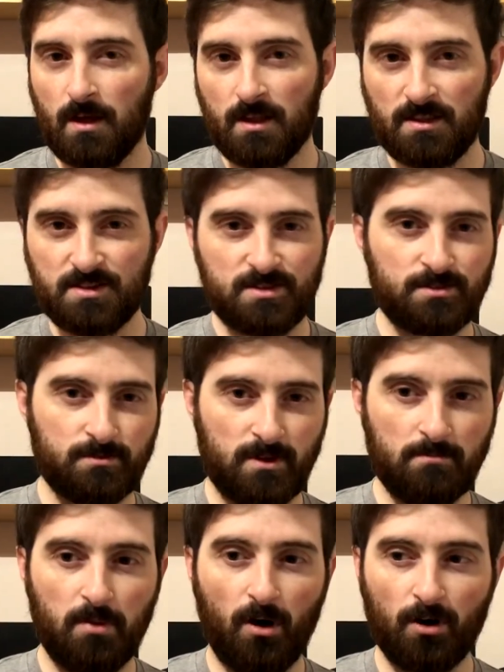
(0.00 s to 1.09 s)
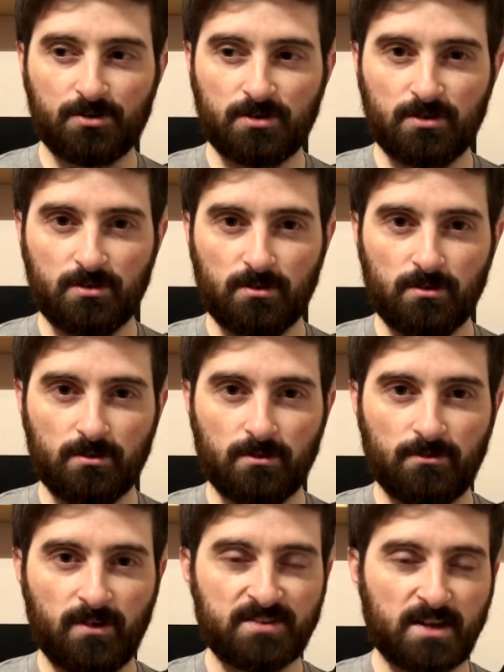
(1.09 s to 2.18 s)
This is in part to the
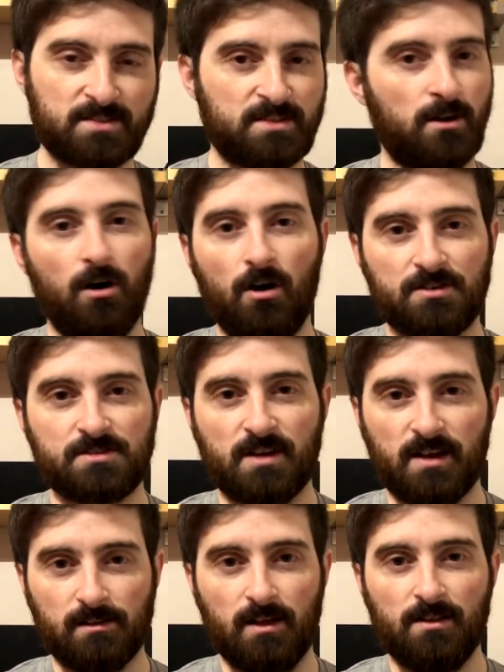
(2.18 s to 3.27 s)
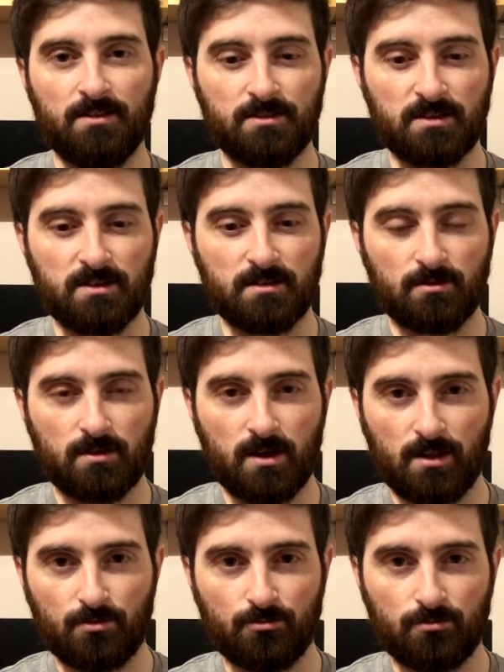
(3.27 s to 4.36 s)
fantastic art style and the
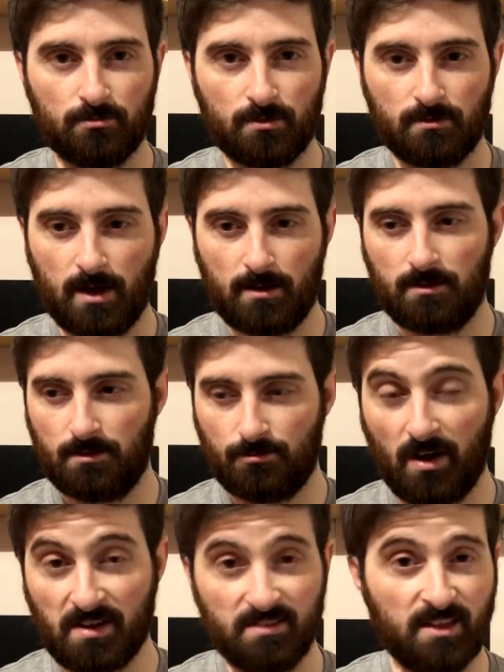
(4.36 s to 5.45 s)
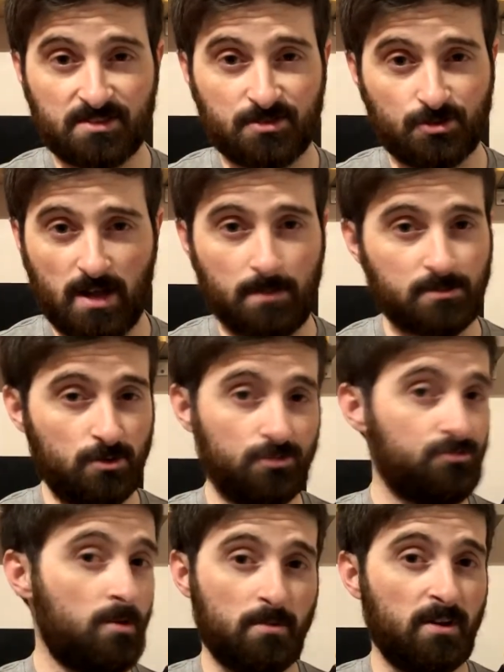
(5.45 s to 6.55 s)
writing that's just absolutely
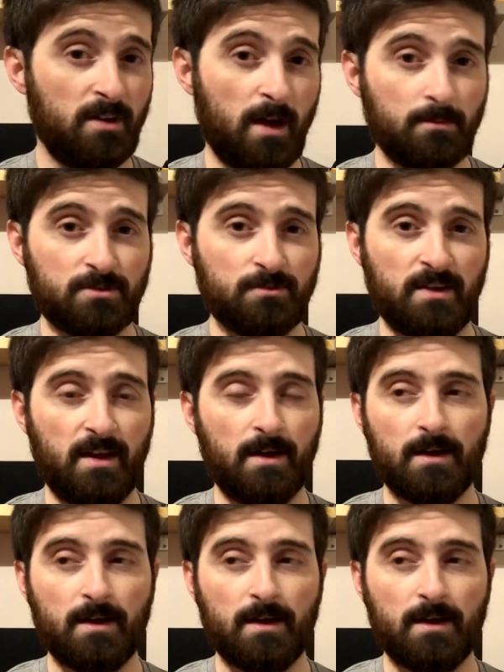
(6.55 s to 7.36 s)
dripping in atmosphere.